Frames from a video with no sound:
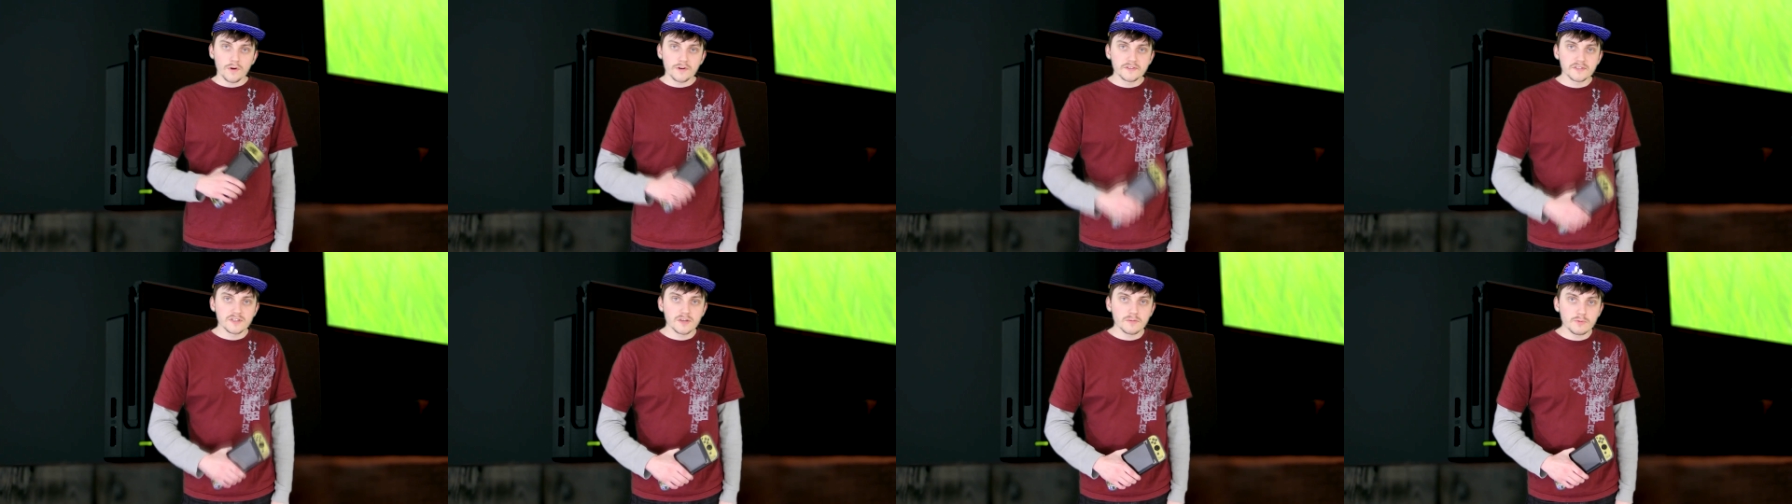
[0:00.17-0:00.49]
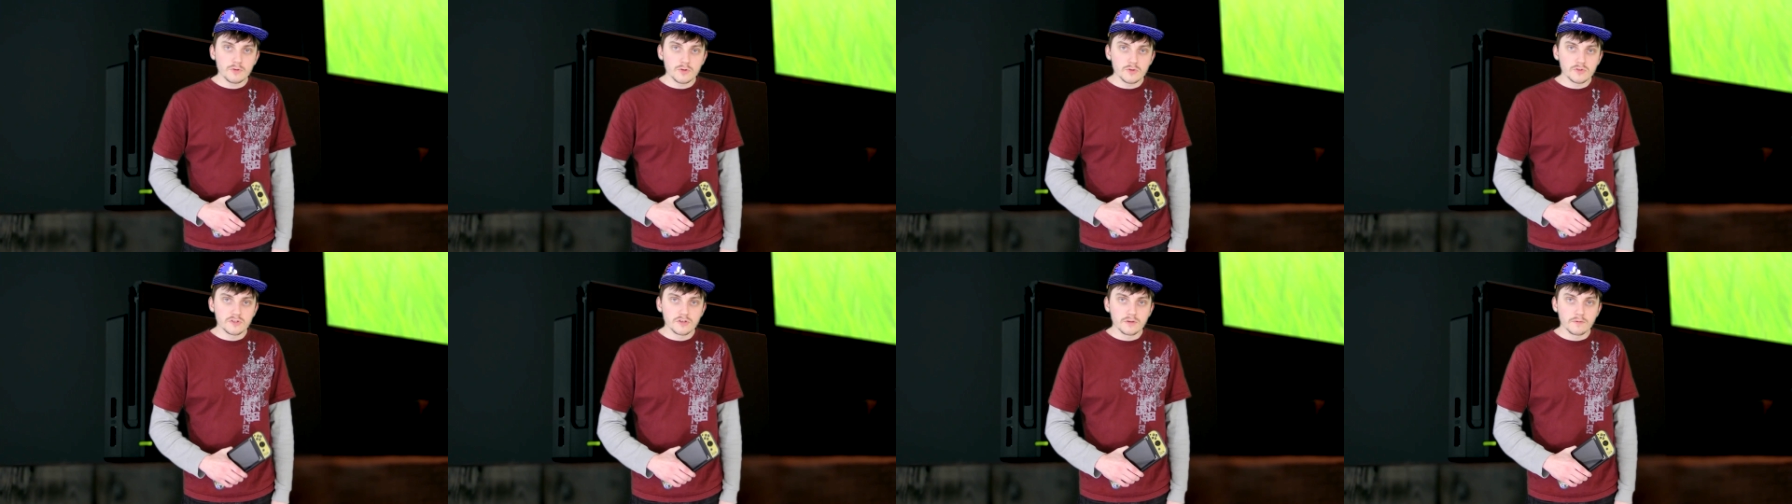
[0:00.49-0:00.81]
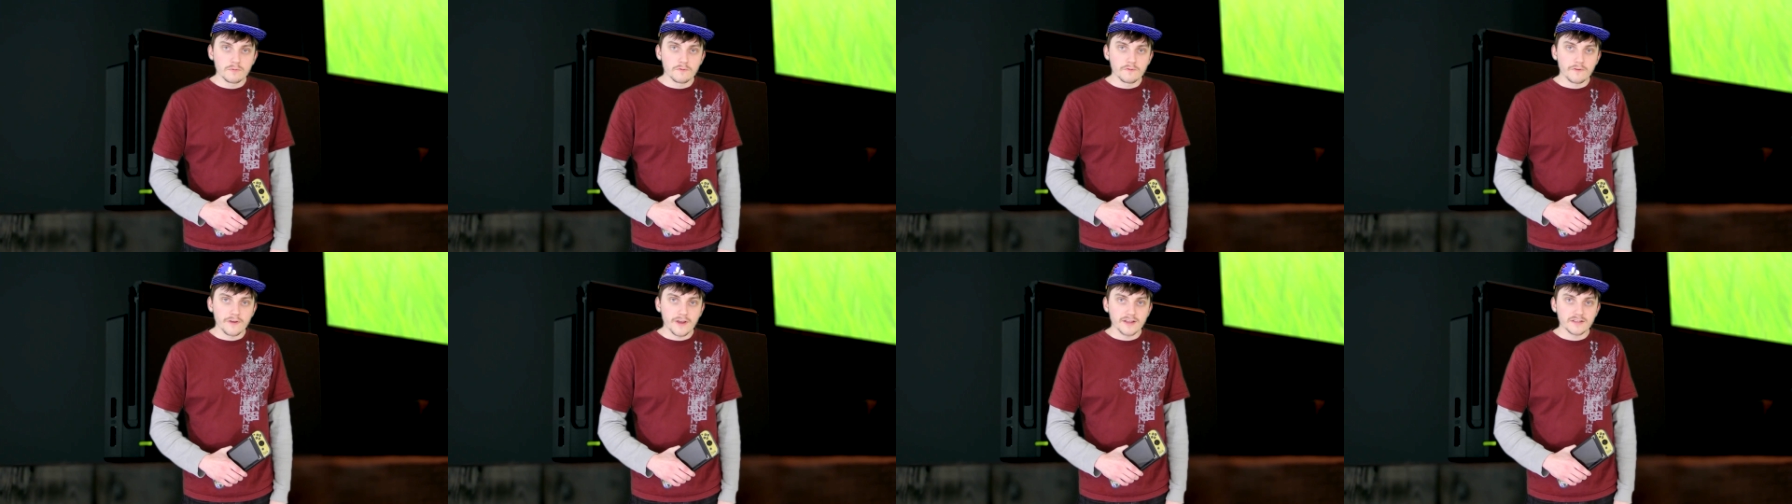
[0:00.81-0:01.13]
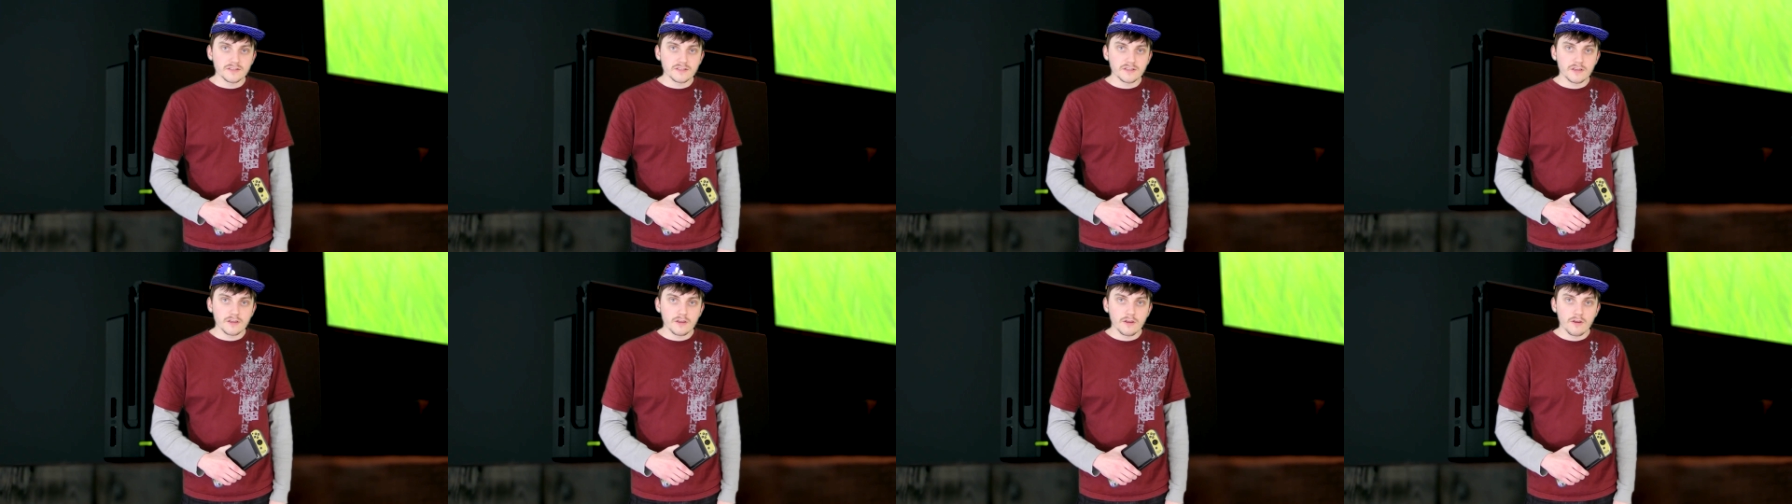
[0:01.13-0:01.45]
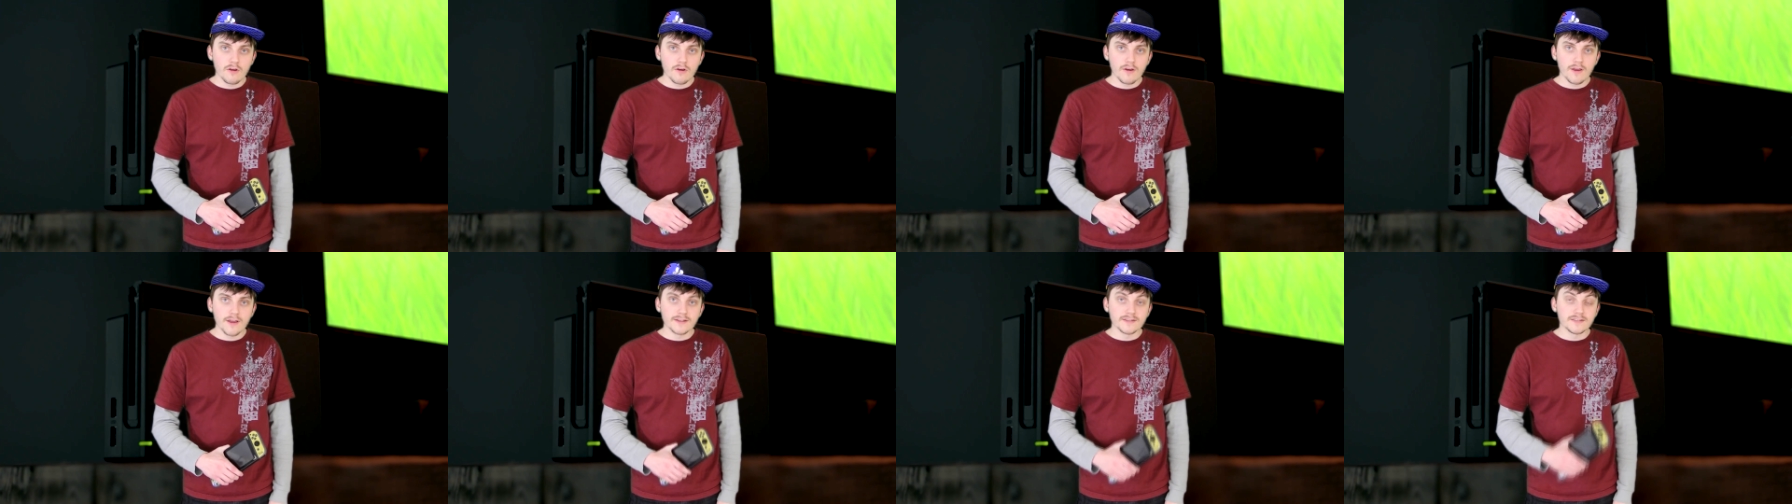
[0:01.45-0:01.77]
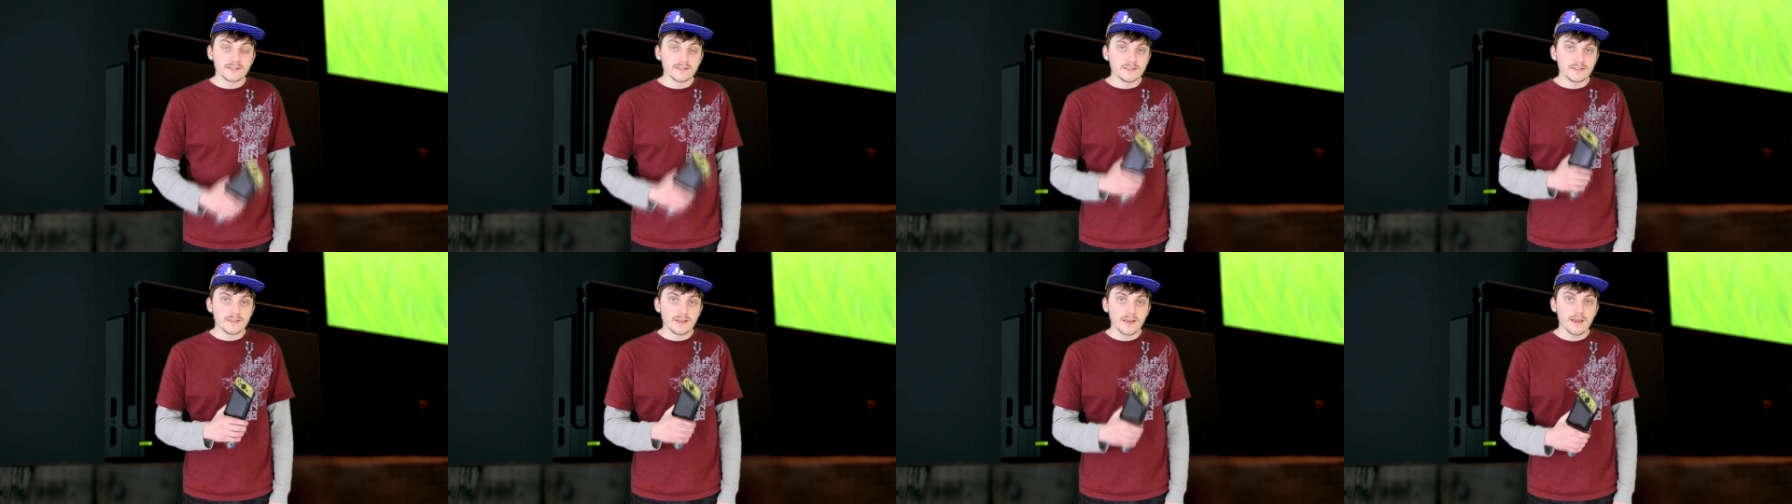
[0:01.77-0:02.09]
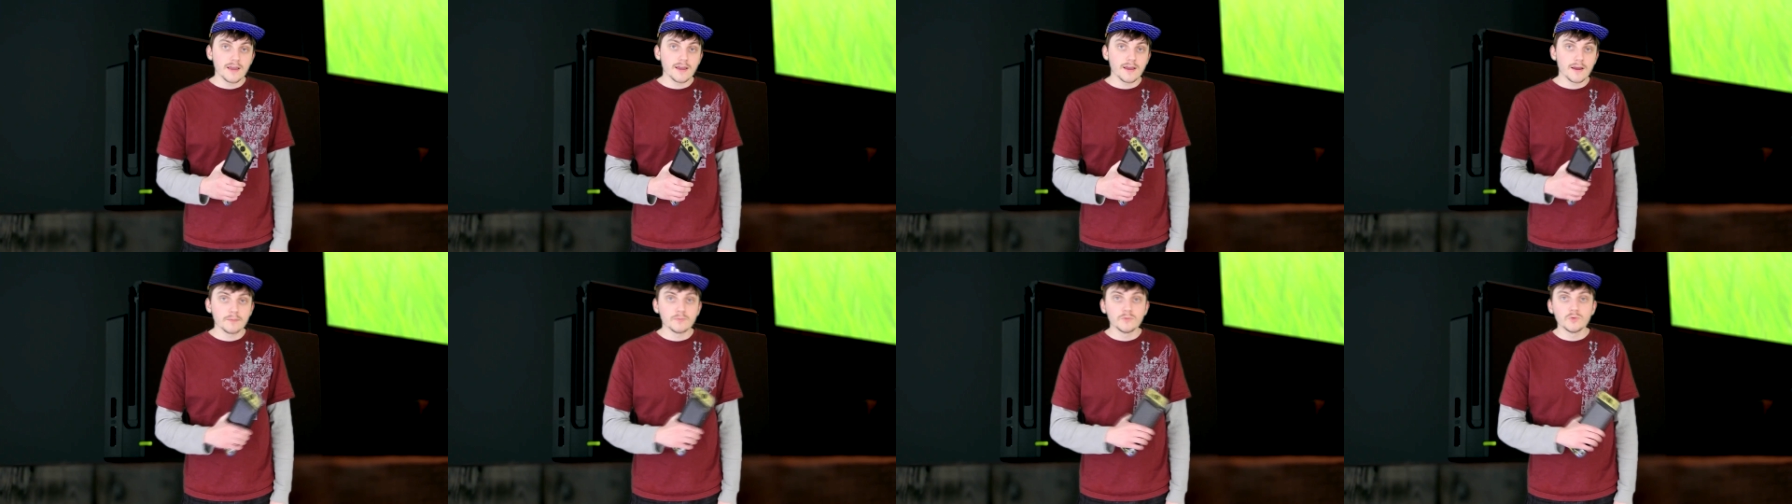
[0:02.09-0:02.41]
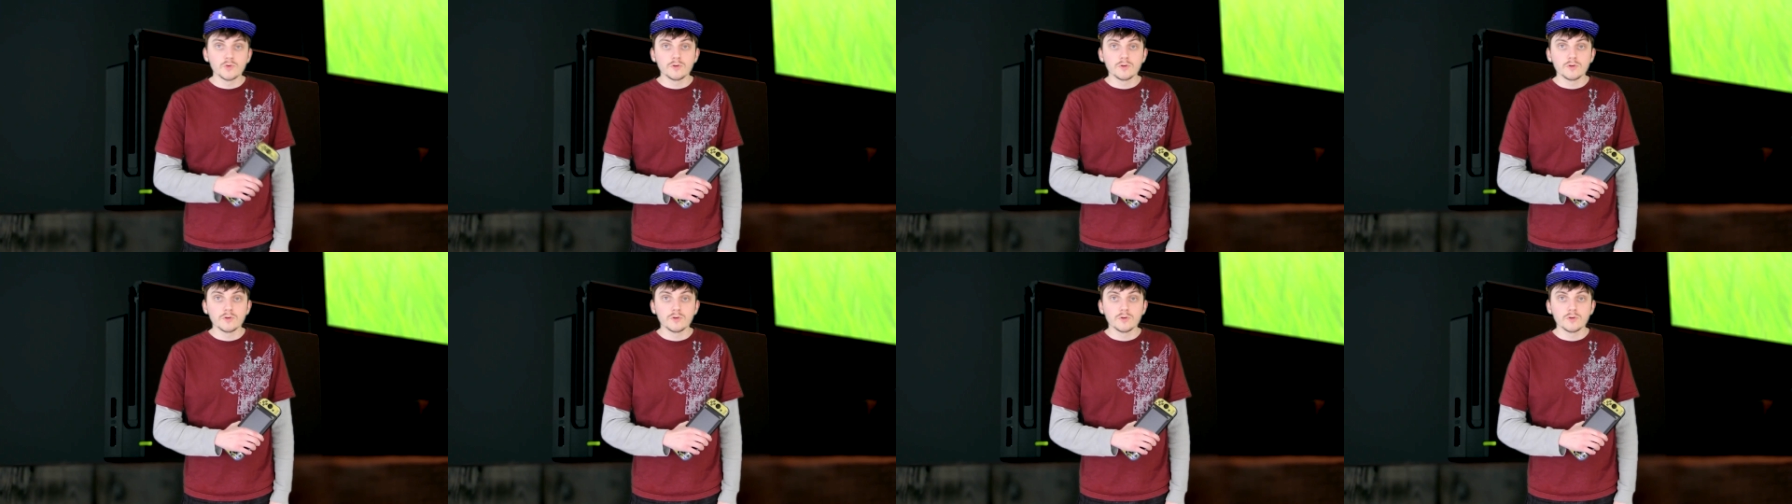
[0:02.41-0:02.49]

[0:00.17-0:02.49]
is up YouTube, Fanta here, and today I'm